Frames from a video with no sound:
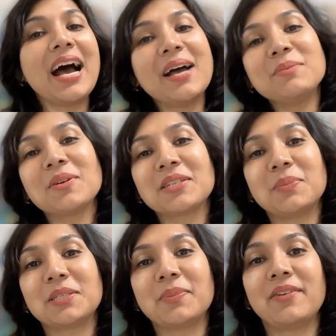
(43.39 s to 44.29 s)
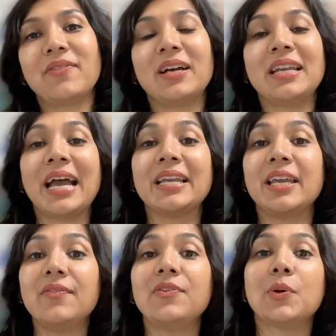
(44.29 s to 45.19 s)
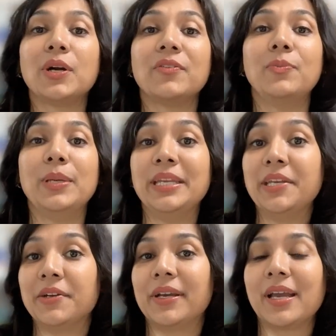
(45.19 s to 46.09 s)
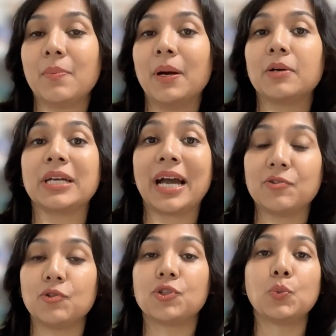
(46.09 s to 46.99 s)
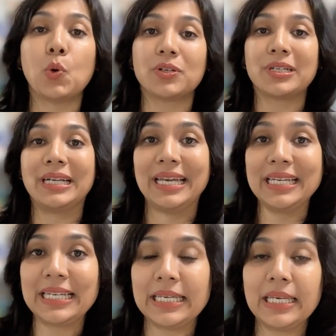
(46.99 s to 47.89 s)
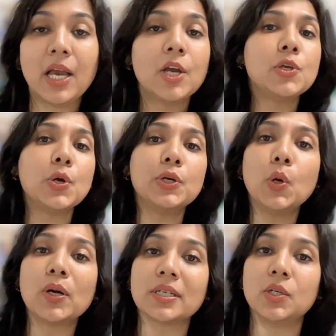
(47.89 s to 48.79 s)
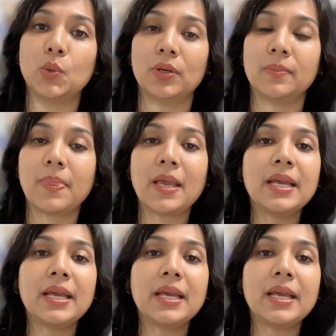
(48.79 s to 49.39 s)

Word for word: I'm Dr. Bismah Irfan, and if you have been hearing about hydrogen water lately, you're not alone.